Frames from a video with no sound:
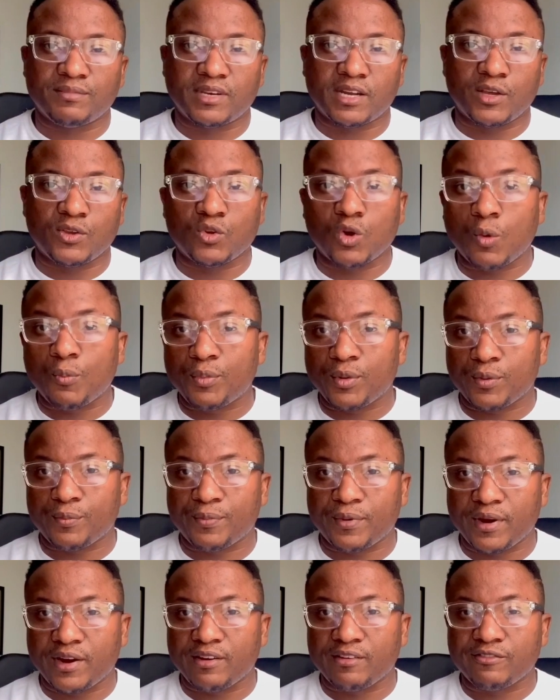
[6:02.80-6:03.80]
you are
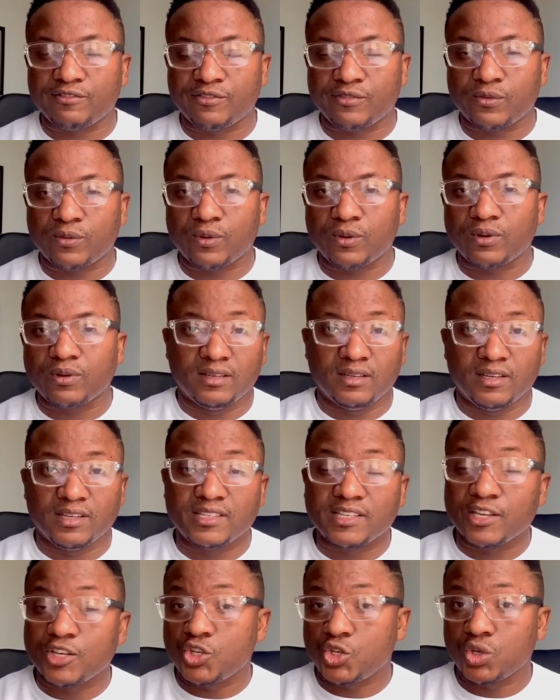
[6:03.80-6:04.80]
preparing for is
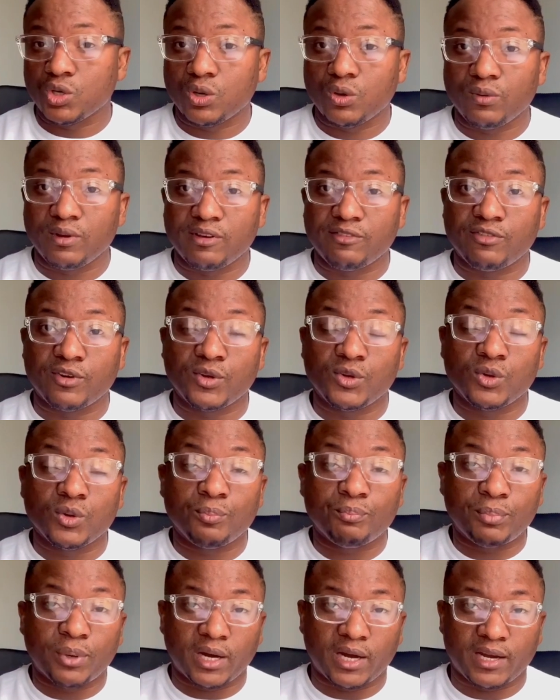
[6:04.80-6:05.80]
a sure way for you
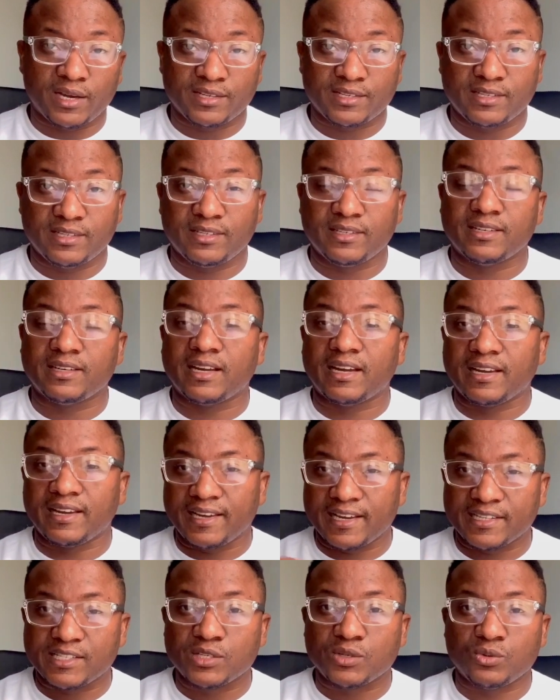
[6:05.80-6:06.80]
passing and
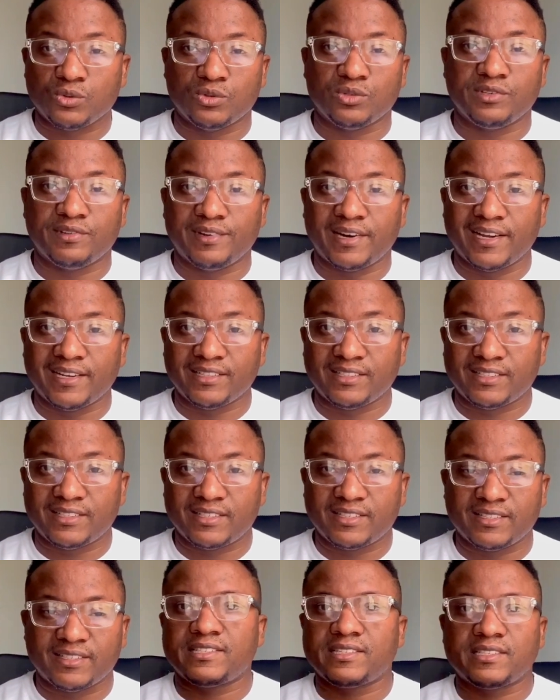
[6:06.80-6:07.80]
getting good
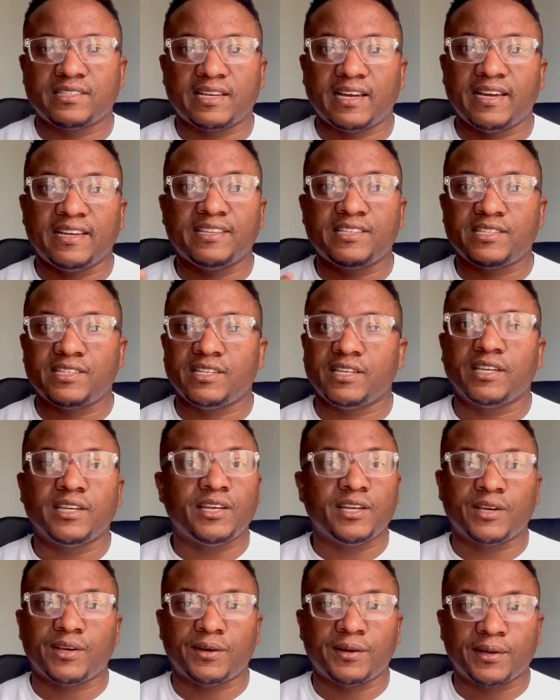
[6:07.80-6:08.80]
grades. I see
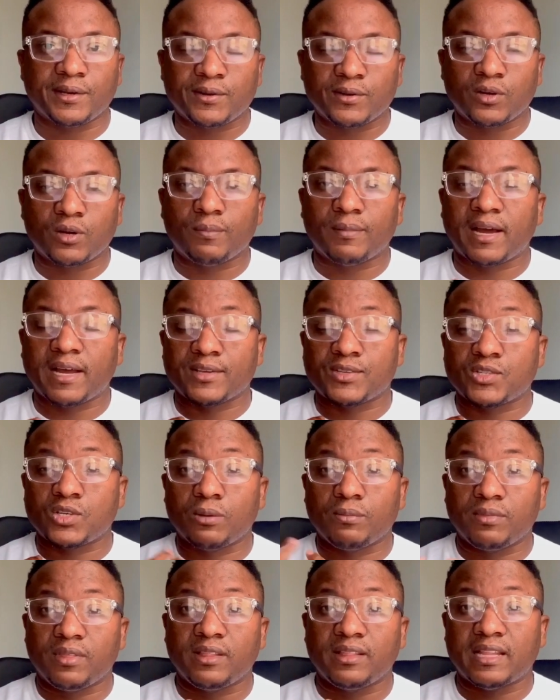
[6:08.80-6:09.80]
the curriculum as
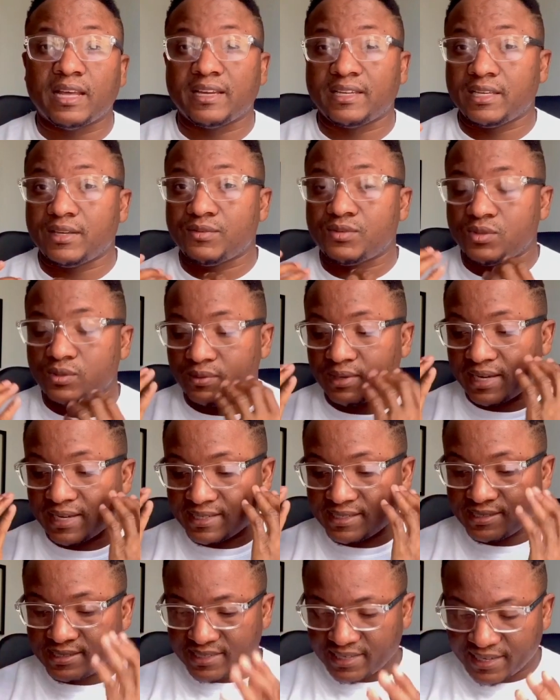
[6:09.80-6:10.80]
something that gives you a
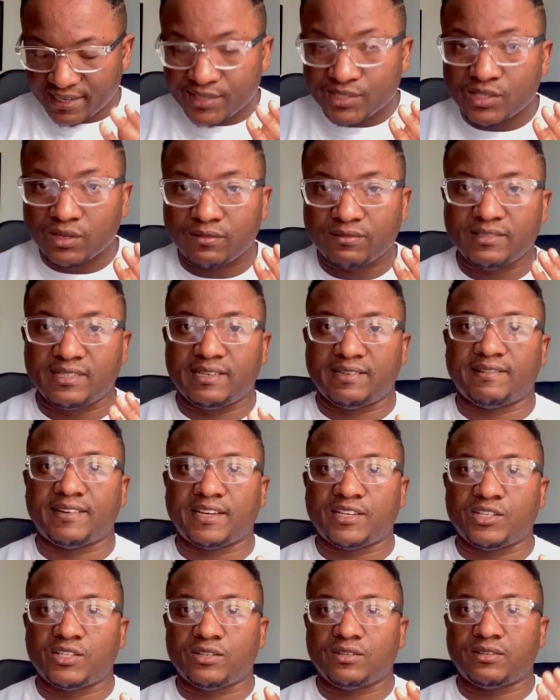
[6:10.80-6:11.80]
sense of
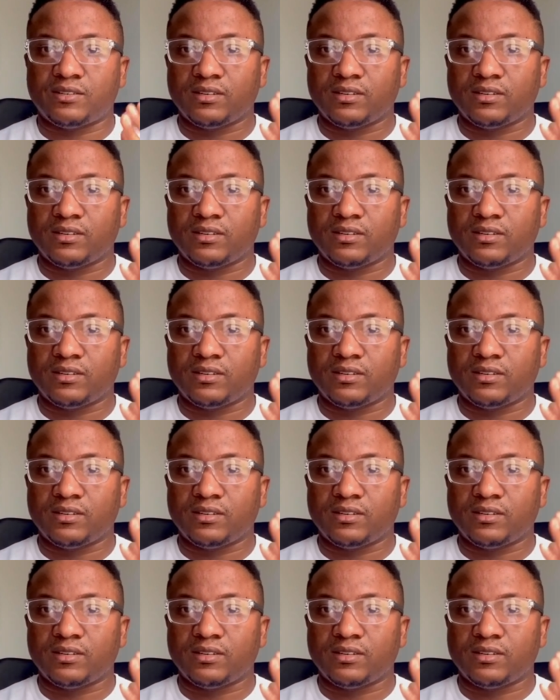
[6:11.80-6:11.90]
direction,